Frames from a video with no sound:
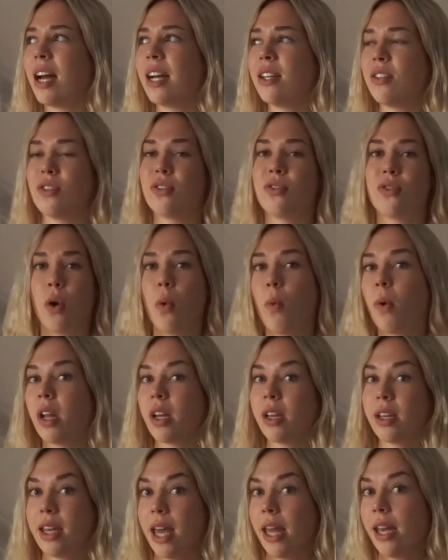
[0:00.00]
I just don't want
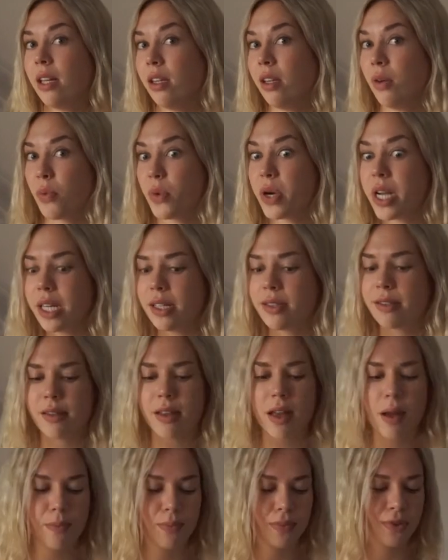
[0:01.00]
to get in the reading
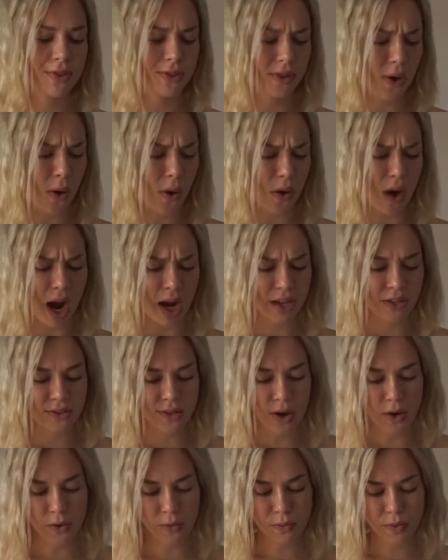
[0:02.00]
slump. So I
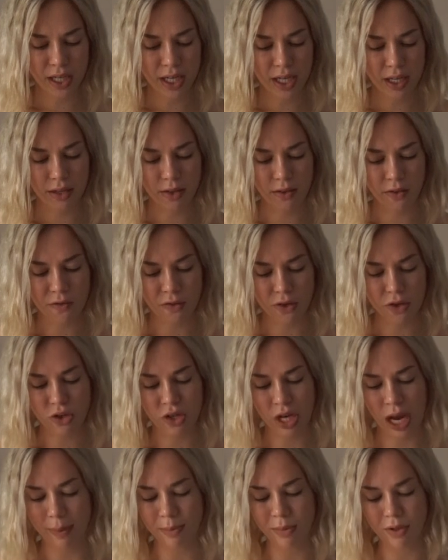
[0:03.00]
started reading the first
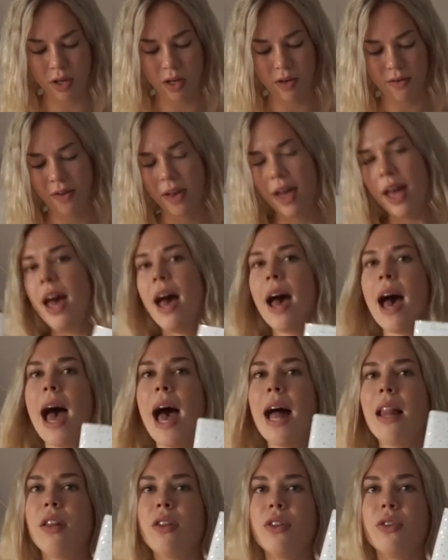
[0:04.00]
chapter of
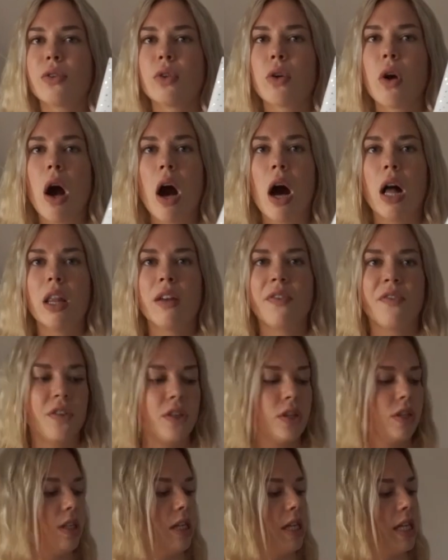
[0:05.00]
Eleanor
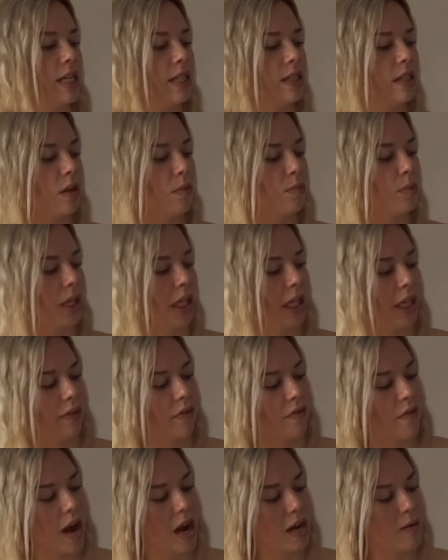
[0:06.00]
Oliphant is Completely
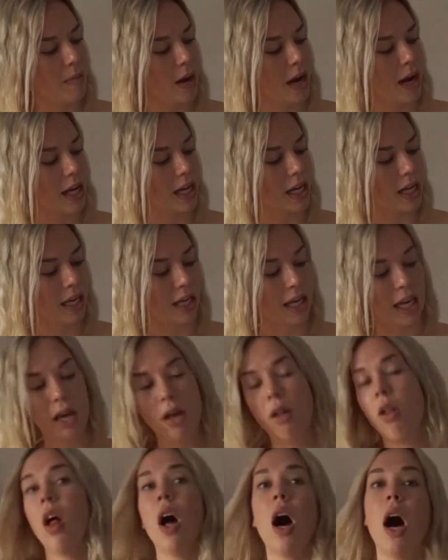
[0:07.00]
Fine by
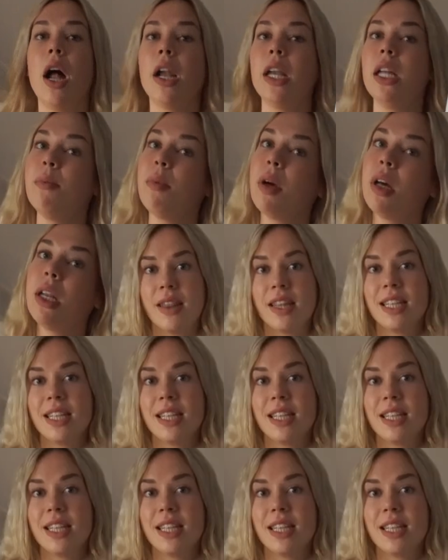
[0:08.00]
Gail Honeyman.